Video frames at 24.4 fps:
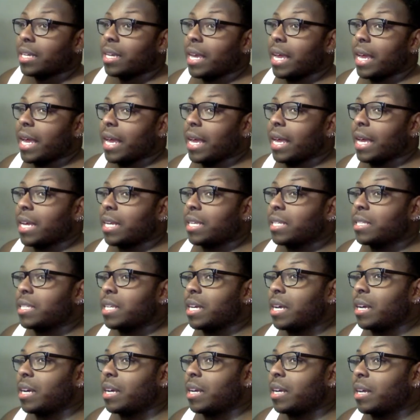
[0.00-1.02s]
and,
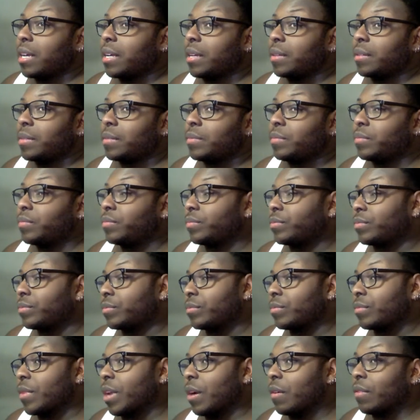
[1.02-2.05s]

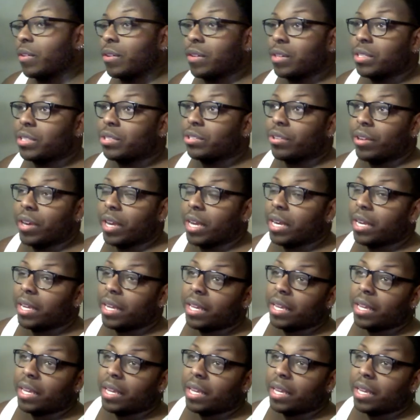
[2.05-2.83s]
of course, Trina.